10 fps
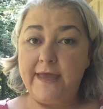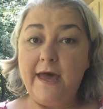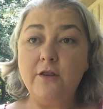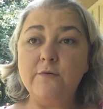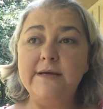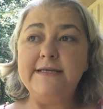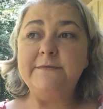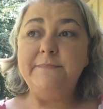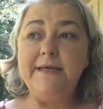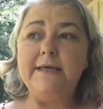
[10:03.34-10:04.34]
the
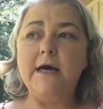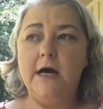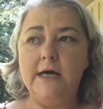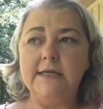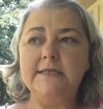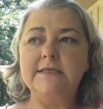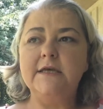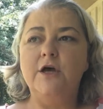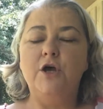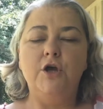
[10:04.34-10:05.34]
calories because
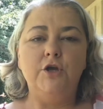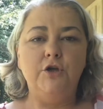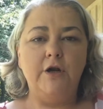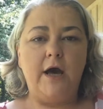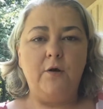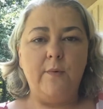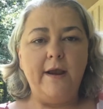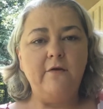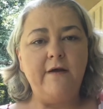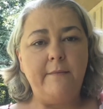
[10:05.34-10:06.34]
you're not
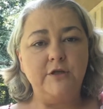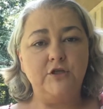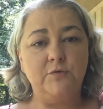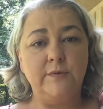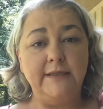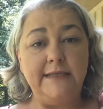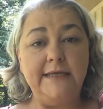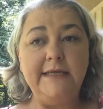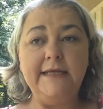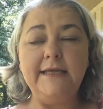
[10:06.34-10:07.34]
aware of how much you're really
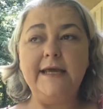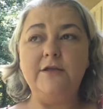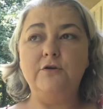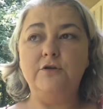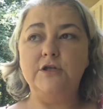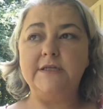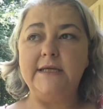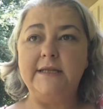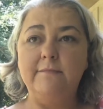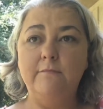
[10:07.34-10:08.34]
eating, and you're just
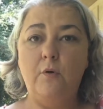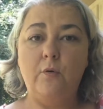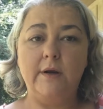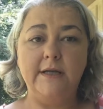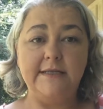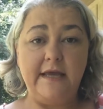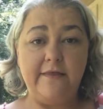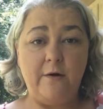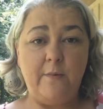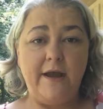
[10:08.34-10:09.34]
eating more in a day
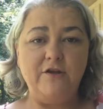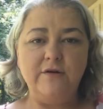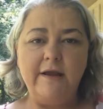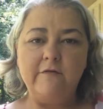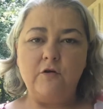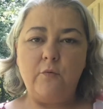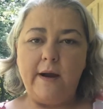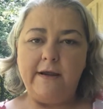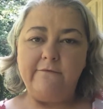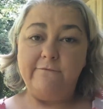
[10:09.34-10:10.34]
that way. You're never
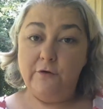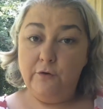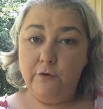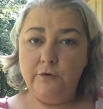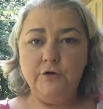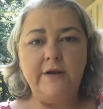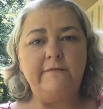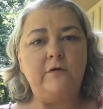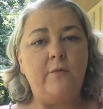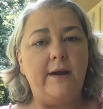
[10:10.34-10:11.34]
quite full, you're
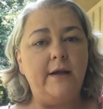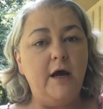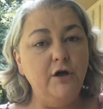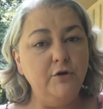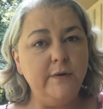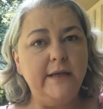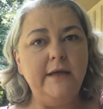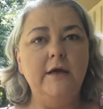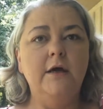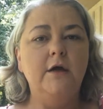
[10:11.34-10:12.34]
never quite
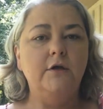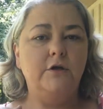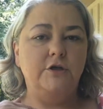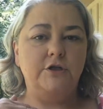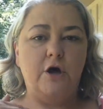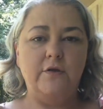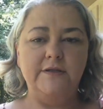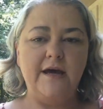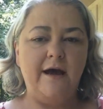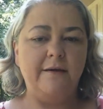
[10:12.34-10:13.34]
hungry, you're just all the
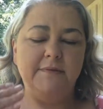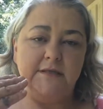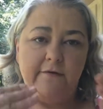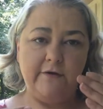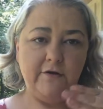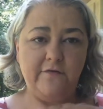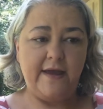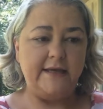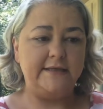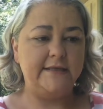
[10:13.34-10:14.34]
time stuffing your
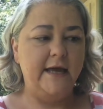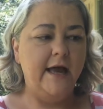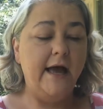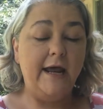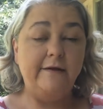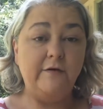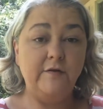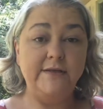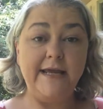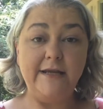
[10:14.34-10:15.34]
face. And I've
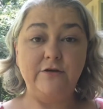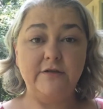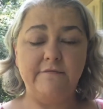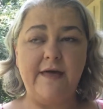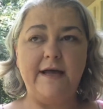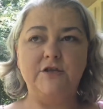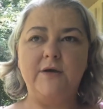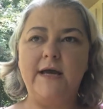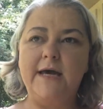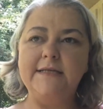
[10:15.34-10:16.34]
heard the dangers of that, so
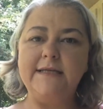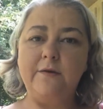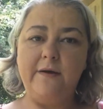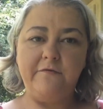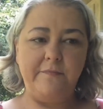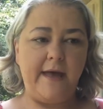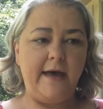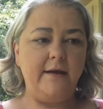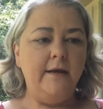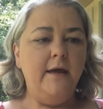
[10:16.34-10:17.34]
I kind of stayed away from
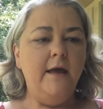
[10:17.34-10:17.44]
that.